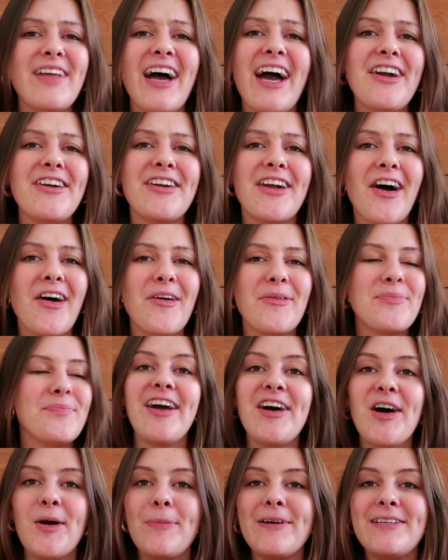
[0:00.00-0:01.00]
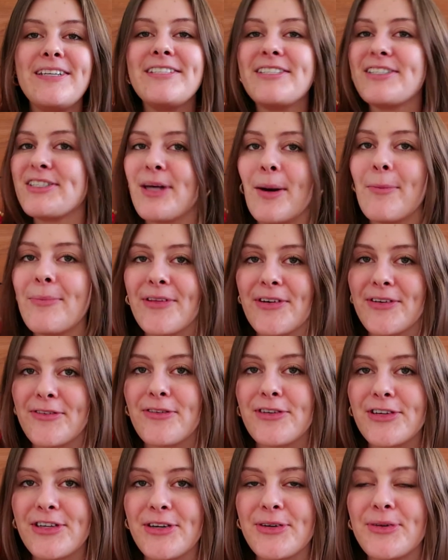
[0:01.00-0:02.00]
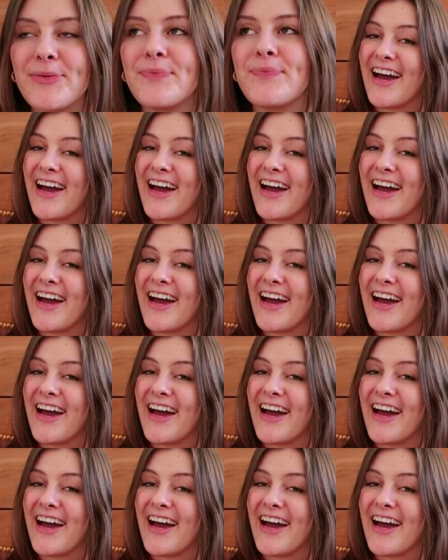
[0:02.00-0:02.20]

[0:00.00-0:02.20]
I don't know. I hope it did something for you.